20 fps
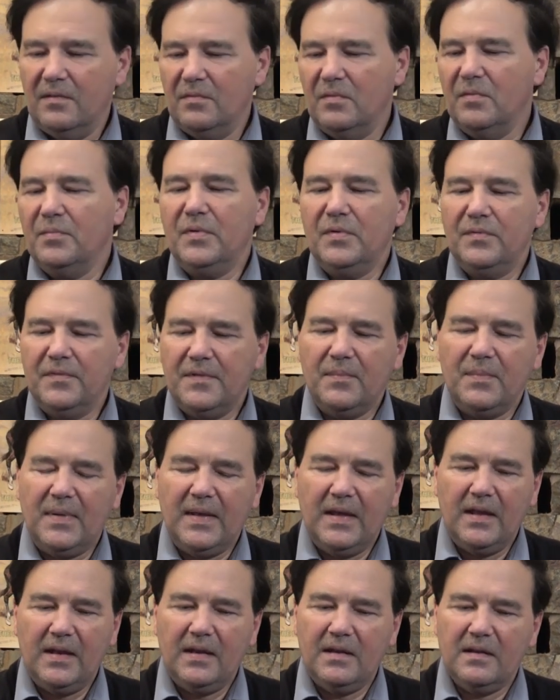remove the
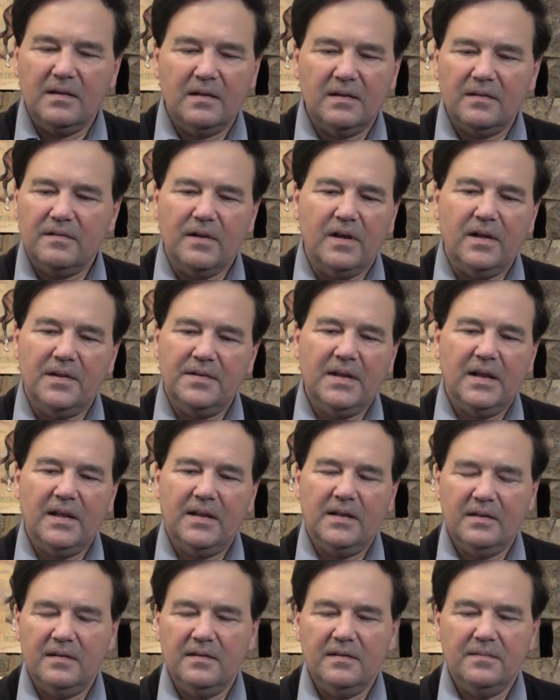pin, and it's all
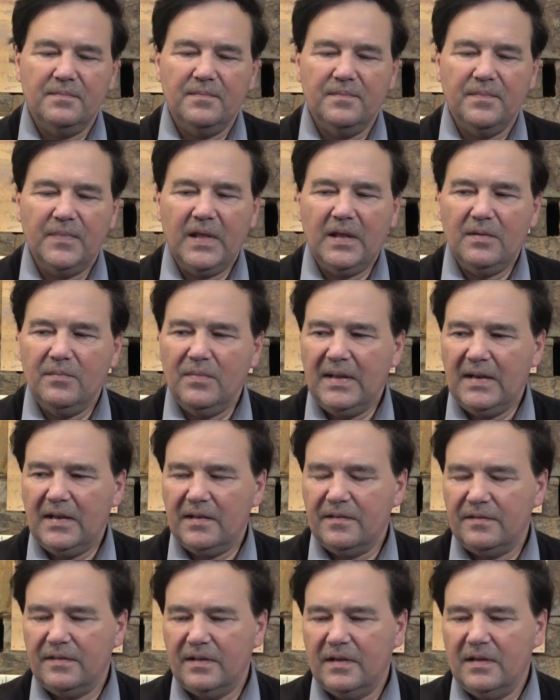done in
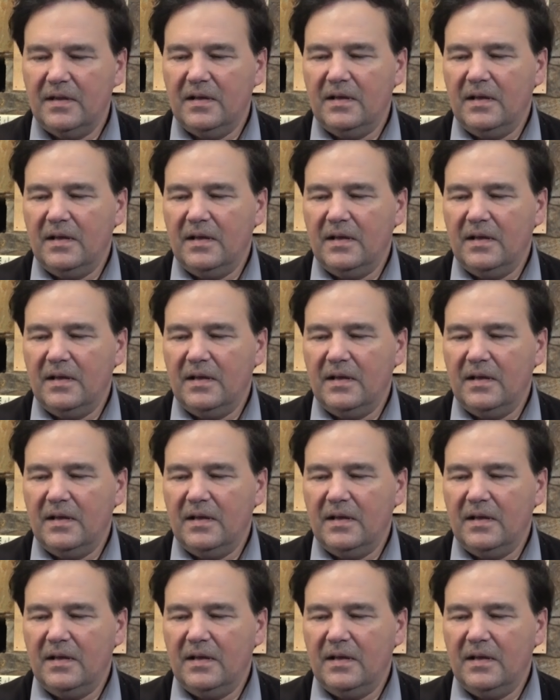minutes.